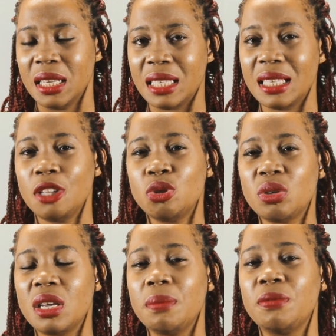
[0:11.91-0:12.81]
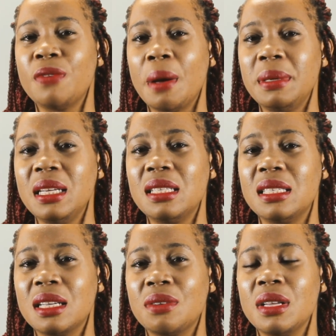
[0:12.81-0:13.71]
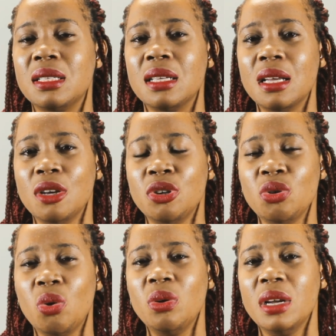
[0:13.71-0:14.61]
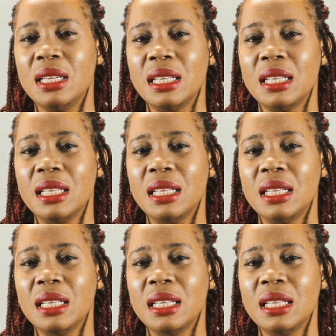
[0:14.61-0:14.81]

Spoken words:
They tend to keep family secrets, you know.